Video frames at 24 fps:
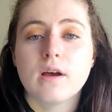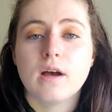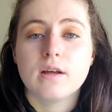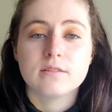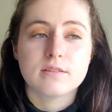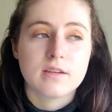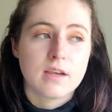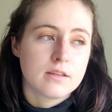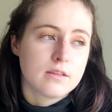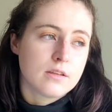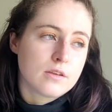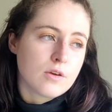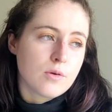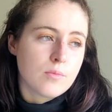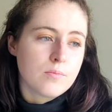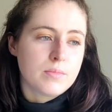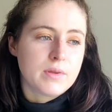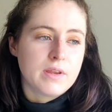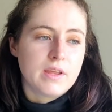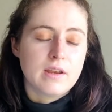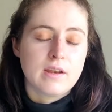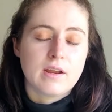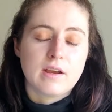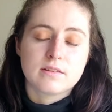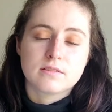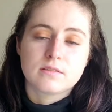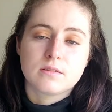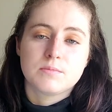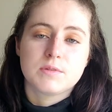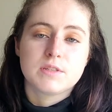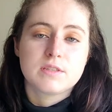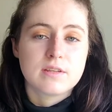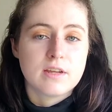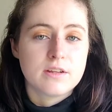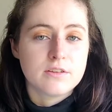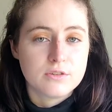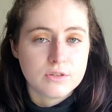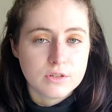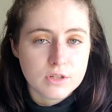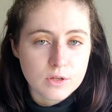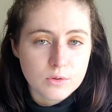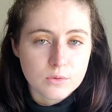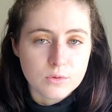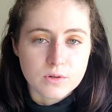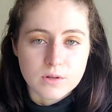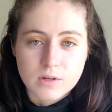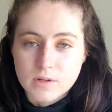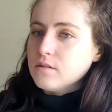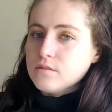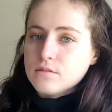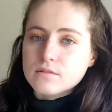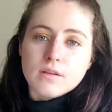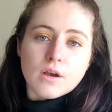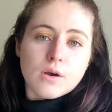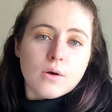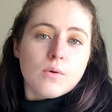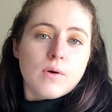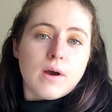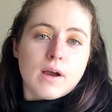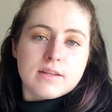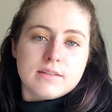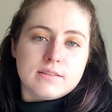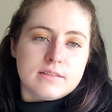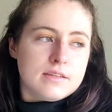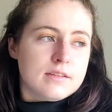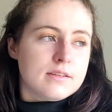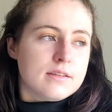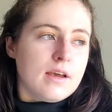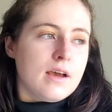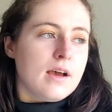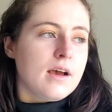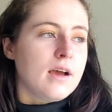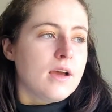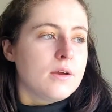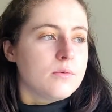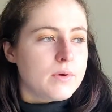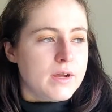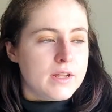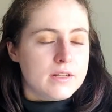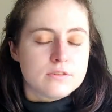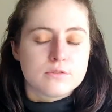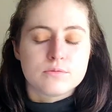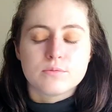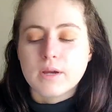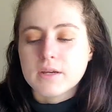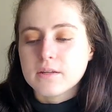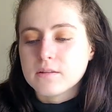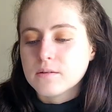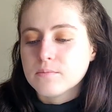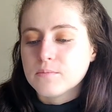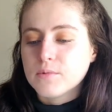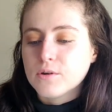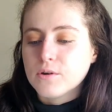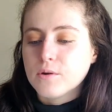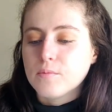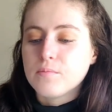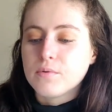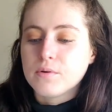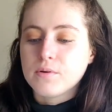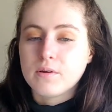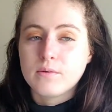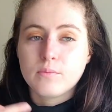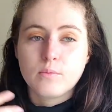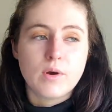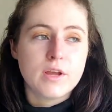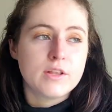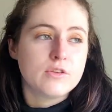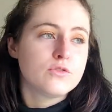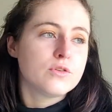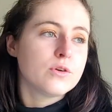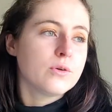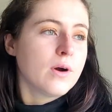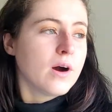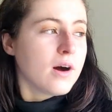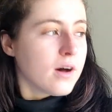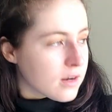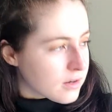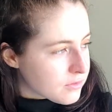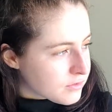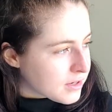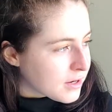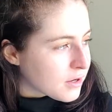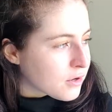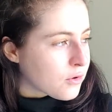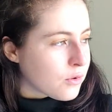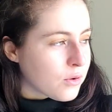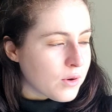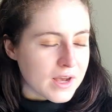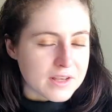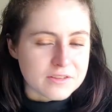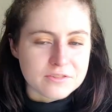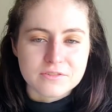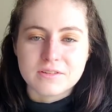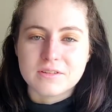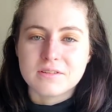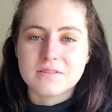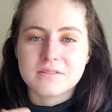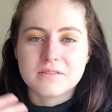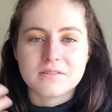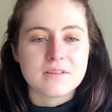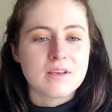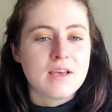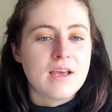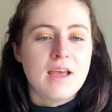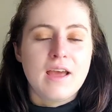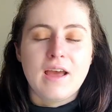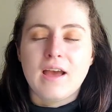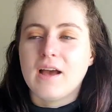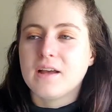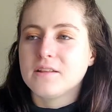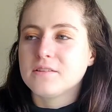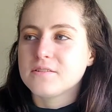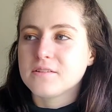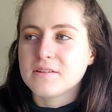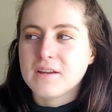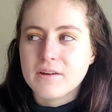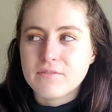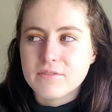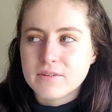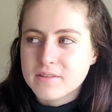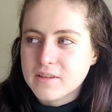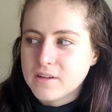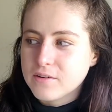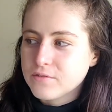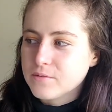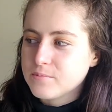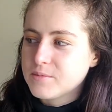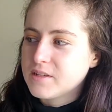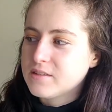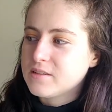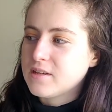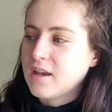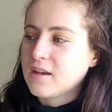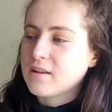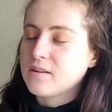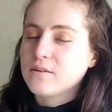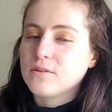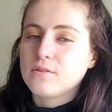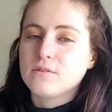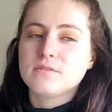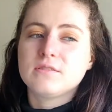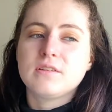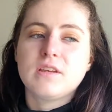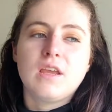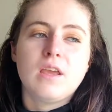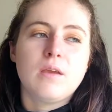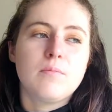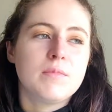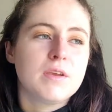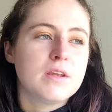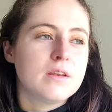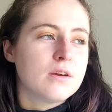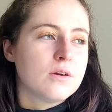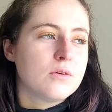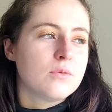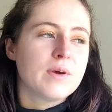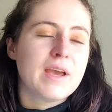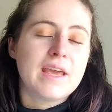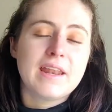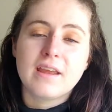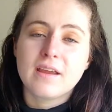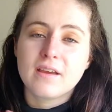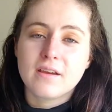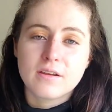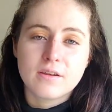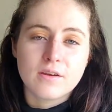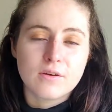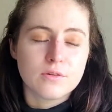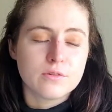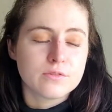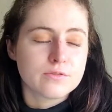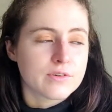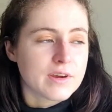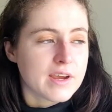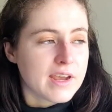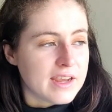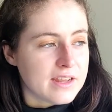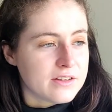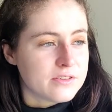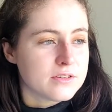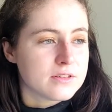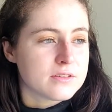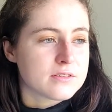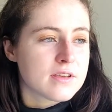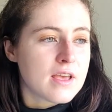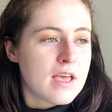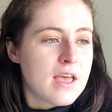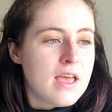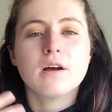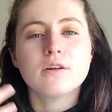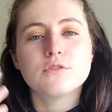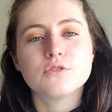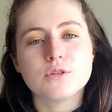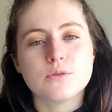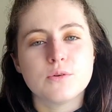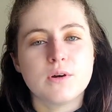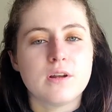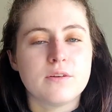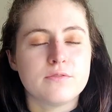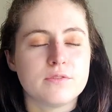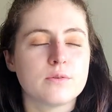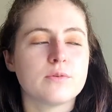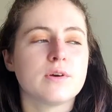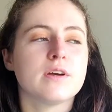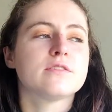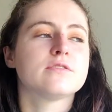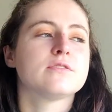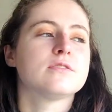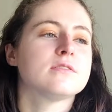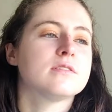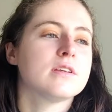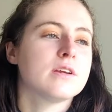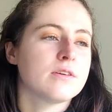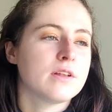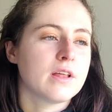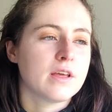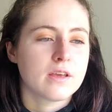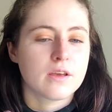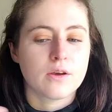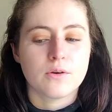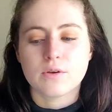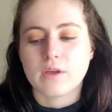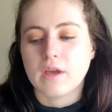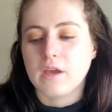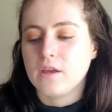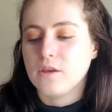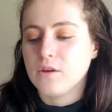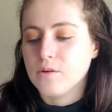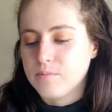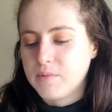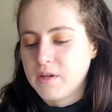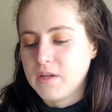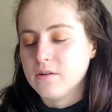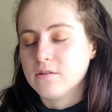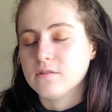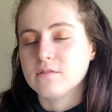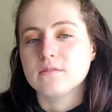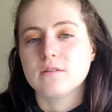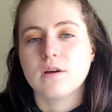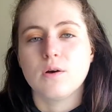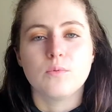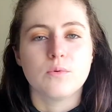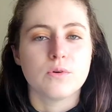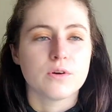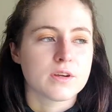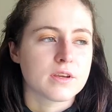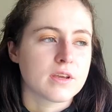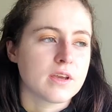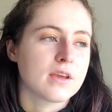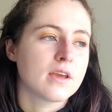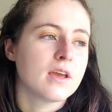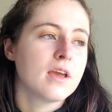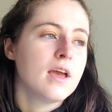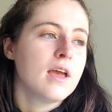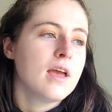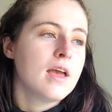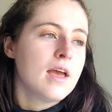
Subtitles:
contact the company and ask them to send you a new one. So I did that, I went, rang them up, went through all of their questions, answered everything from the technical team, you know, waiting on hold for ages. I got through all of the questions, they were like, okay, your meter's not working.